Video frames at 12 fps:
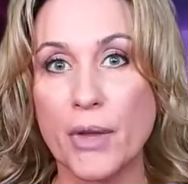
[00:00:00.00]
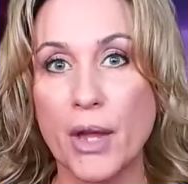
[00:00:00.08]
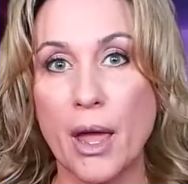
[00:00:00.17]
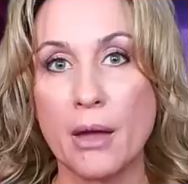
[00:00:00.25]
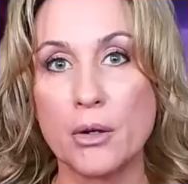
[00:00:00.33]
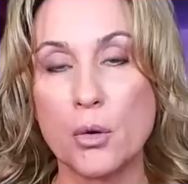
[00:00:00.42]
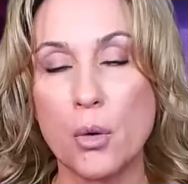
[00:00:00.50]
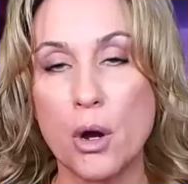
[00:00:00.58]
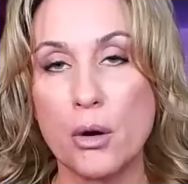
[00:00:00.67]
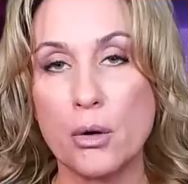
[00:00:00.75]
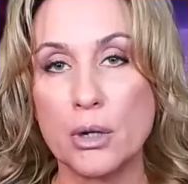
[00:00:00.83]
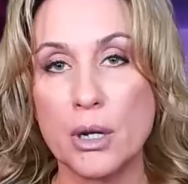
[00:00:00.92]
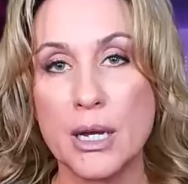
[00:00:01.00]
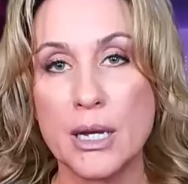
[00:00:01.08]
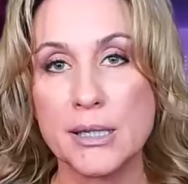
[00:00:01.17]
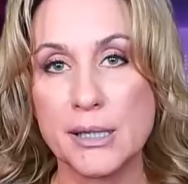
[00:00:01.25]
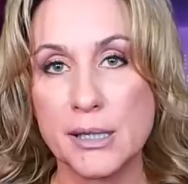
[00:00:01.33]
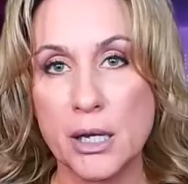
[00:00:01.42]
And quote,
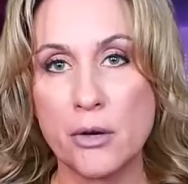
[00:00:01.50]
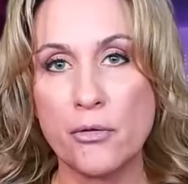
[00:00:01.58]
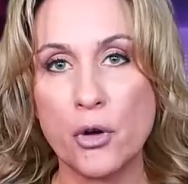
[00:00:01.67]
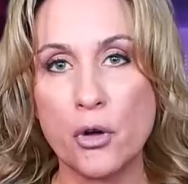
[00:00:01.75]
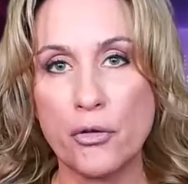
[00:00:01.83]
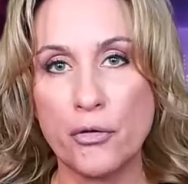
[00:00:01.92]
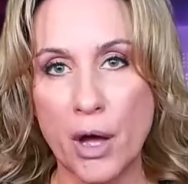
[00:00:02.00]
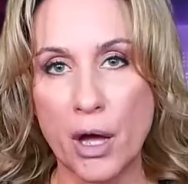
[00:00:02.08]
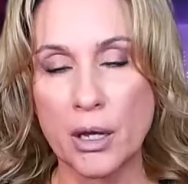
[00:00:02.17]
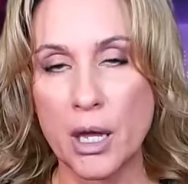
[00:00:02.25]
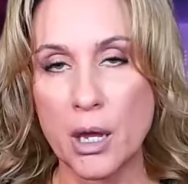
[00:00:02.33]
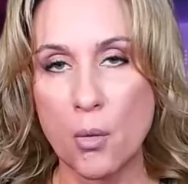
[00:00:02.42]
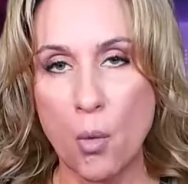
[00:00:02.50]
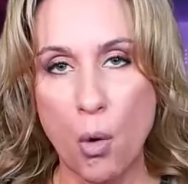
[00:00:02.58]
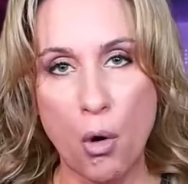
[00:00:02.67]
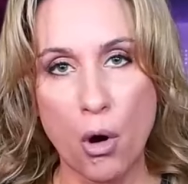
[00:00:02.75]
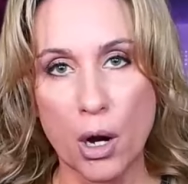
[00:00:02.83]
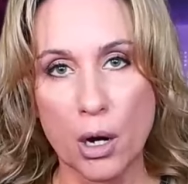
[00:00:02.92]
"Civil fucking
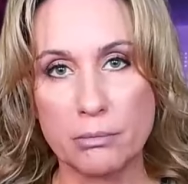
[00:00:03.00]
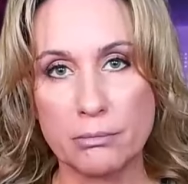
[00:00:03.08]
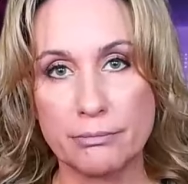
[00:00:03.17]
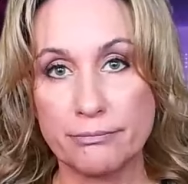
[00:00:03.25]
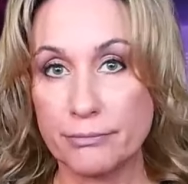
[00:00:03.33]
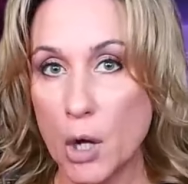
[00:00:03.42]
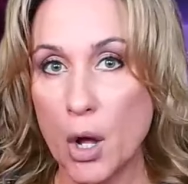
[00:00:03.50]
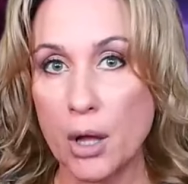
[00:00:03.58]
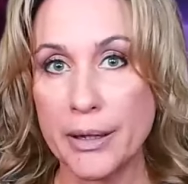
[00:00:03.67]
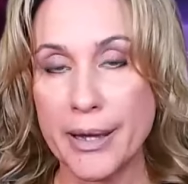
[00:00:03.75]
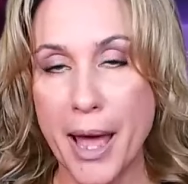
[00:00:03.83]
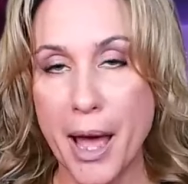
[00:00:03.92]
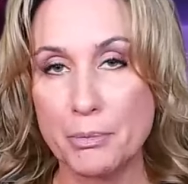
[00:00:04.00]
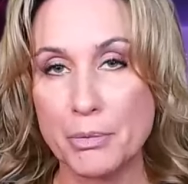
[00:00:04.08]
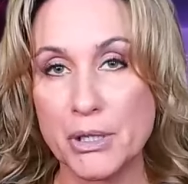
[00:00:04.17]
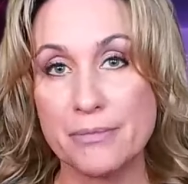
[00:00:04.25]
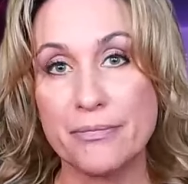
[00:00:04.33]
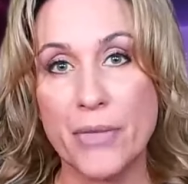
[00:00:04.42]
war," all in
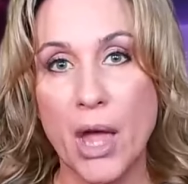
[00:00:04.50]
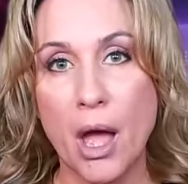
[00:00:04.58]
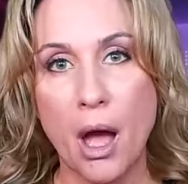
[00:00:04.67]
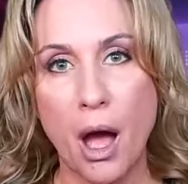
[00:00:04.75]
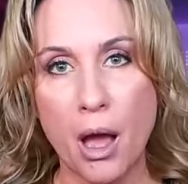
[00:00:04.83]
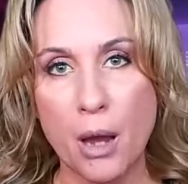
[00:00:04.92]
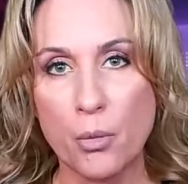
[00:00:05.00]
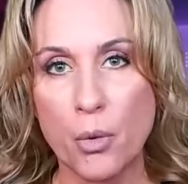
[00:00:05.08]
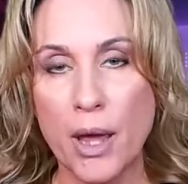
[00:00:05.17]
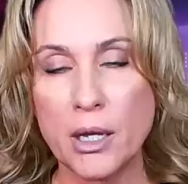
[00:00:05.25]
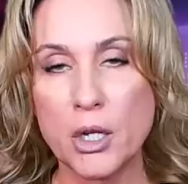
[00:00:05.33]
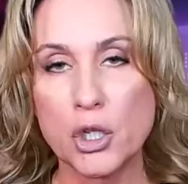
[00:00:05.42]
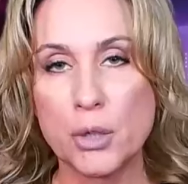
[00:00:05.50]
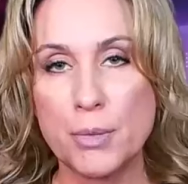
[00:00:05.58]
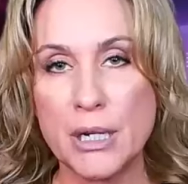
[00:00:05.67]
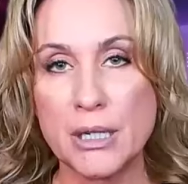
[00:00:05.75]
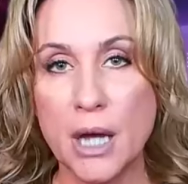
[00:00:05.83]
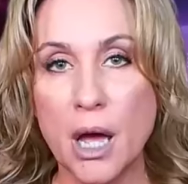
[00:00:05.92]
caps. "I'm ready to
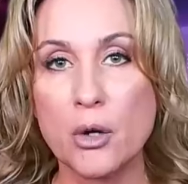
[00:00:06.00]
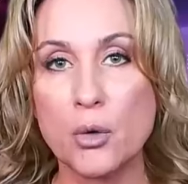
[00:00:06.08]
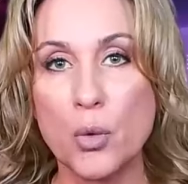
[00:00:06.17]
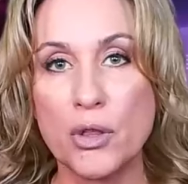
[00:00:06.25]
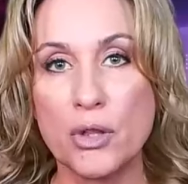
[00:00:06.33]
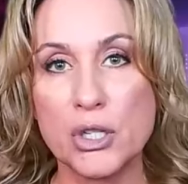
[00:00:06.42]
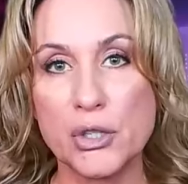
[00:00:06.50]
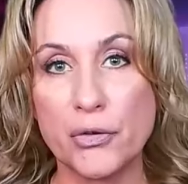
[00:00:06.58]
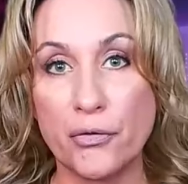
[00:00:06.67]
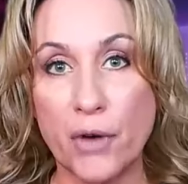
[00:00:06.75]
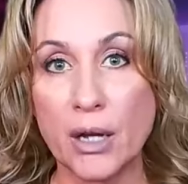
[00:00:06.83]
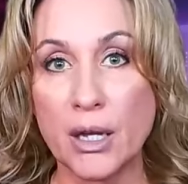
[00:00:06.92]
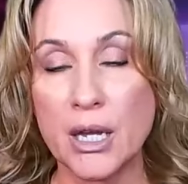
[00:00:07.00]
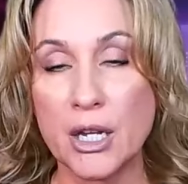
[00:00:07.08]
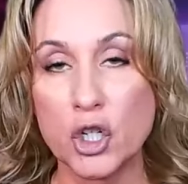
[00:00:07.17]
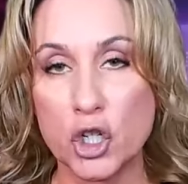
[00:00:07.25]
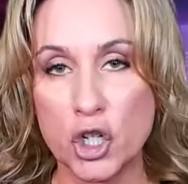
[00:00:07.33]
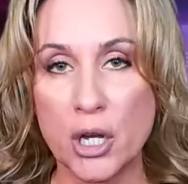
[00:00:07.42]
be done with this
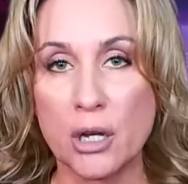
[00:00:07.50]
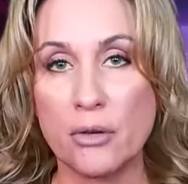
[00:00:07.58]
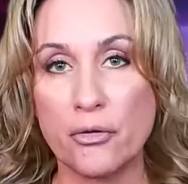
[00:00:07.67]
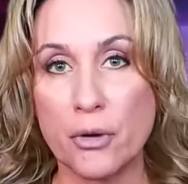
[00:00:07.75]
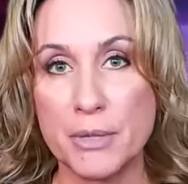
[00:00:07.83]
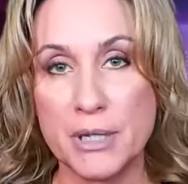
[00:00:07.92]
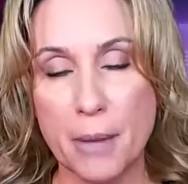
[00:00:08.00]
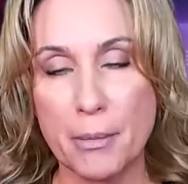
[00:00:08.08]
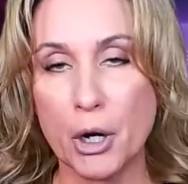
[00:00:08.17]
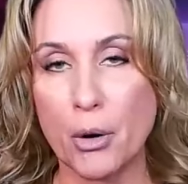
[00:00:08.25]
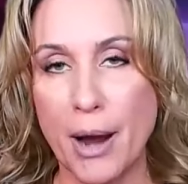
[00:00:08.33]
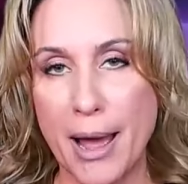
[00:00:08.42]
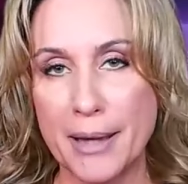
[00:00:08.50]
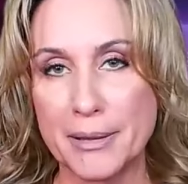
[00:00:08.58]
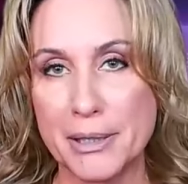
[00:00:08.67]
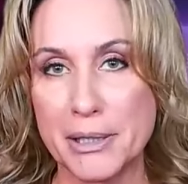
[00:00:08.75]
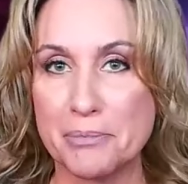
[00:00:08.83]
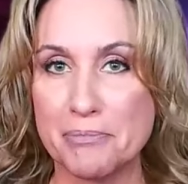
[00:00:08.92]
fucking shit from
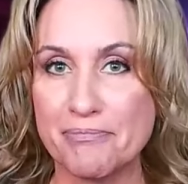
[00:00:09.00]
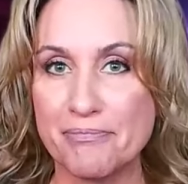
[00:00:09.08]
Democrats."